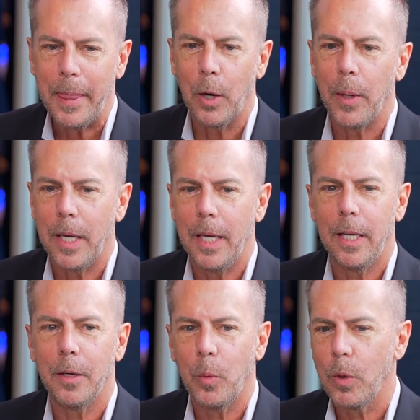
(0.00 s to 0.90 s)

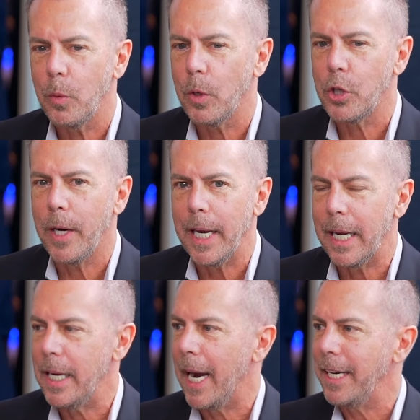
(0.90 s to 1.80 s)
We're trading
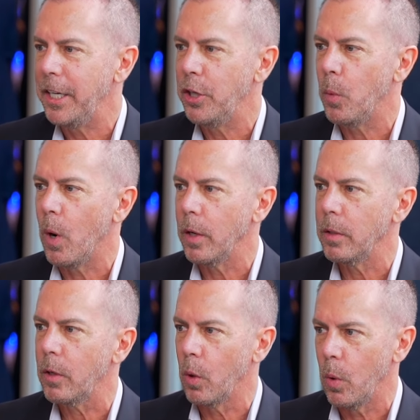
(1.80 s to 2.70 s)
at 90 to
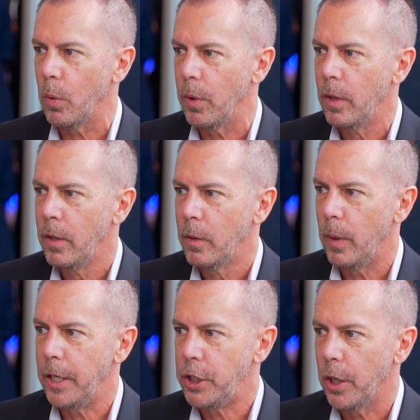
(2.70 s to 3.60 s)
1 gold
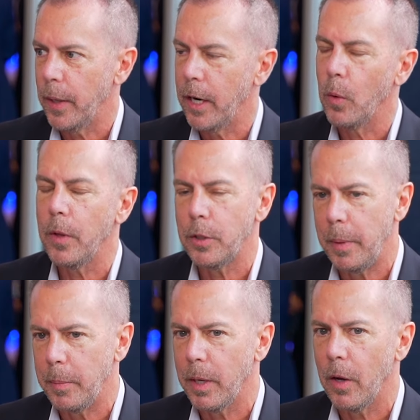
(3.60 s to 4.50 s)
ratio. And I know there's
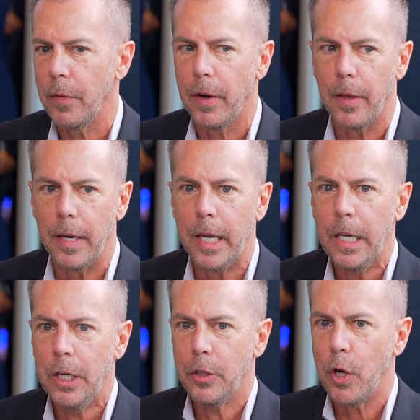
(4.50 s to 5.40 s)
people out there
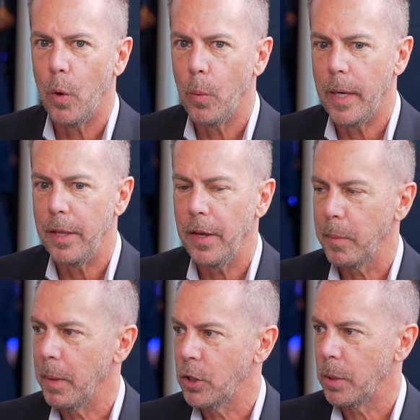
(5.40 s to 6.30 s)
that don't really
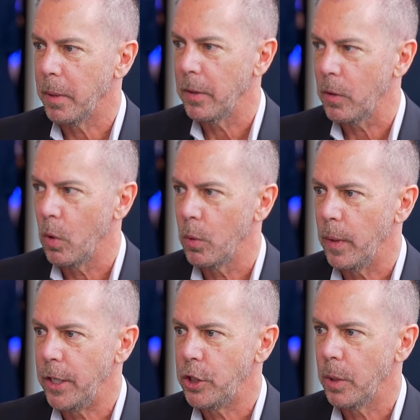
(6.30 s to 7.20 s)
think much about the gold
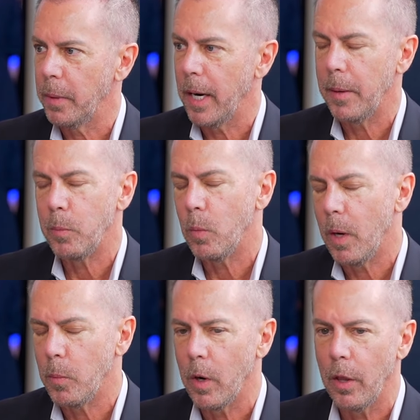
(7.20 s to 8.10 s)
ratio, but
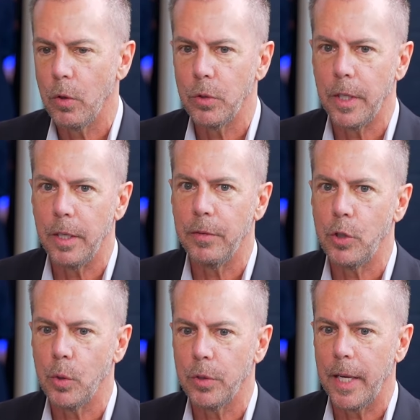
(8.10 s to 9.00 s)
I'm one of those
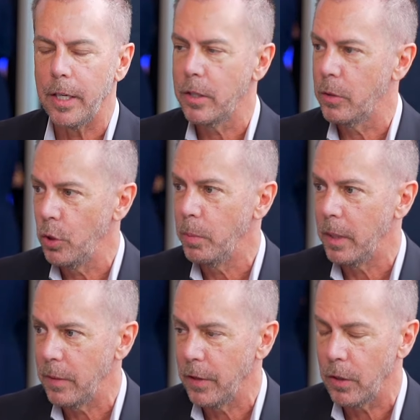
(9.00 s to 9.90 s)
individuals that do
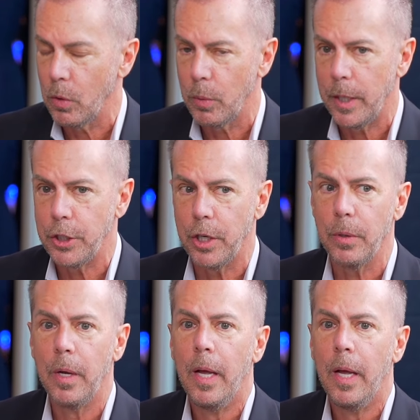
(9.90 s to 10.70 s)
believe in the gold ratio.